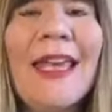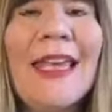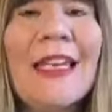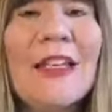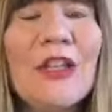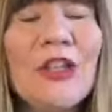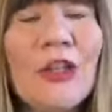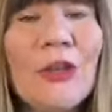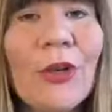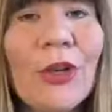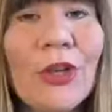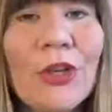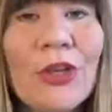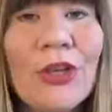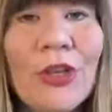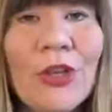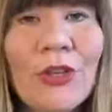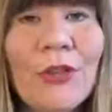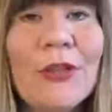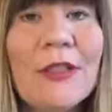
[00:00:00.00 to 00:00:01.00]
is you can
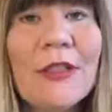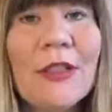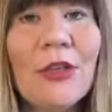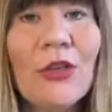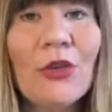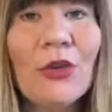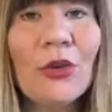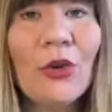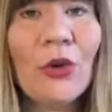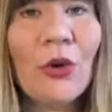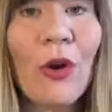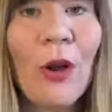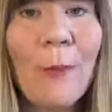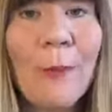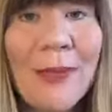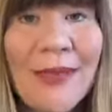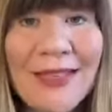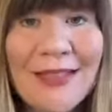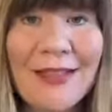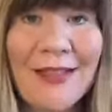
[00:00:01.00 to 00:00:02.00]
use your
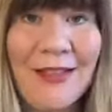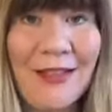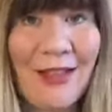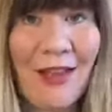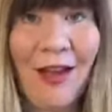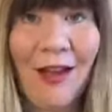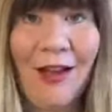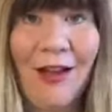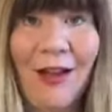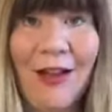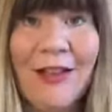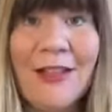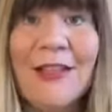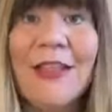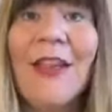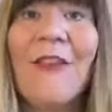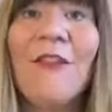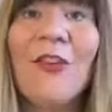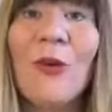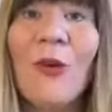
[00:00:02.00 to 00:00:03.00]
business
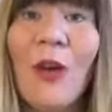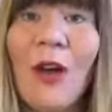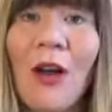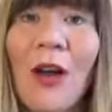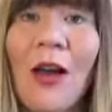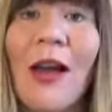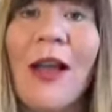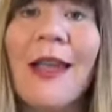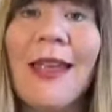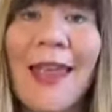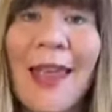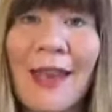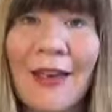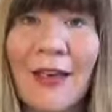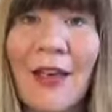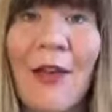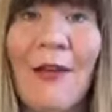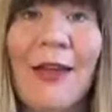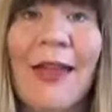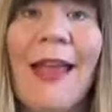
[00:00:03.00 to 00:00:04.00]
cards if you are,
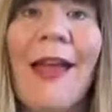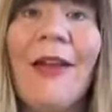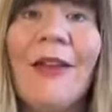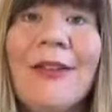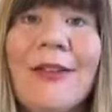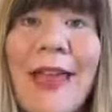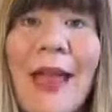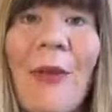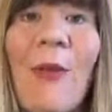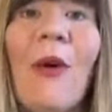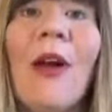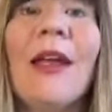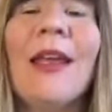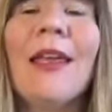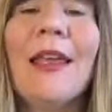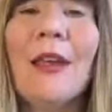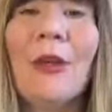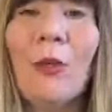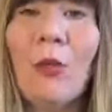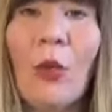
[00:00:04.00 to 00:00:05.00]
again, going out and
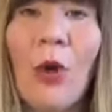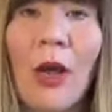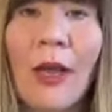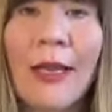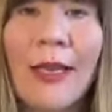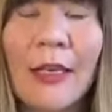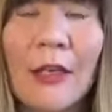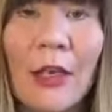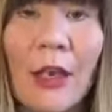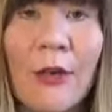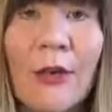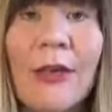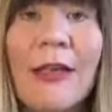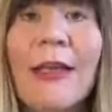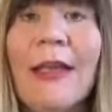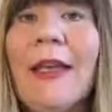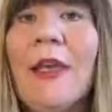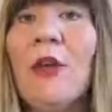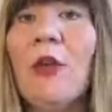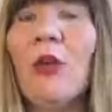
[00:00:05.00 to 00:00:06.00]
networking and working
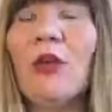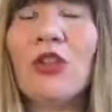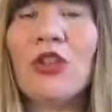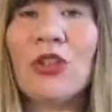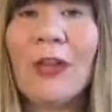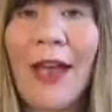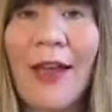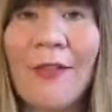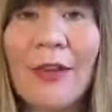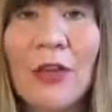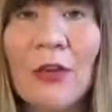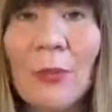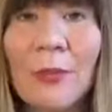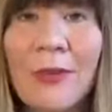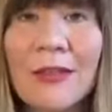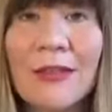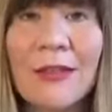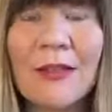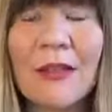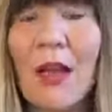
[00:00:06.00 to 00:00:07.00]
locally, or sharing your
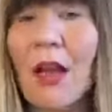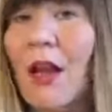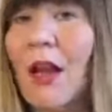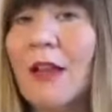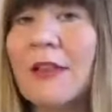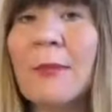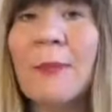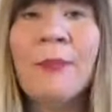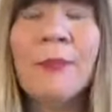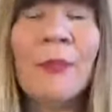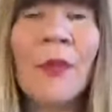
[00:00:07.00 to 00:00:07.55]
business cards.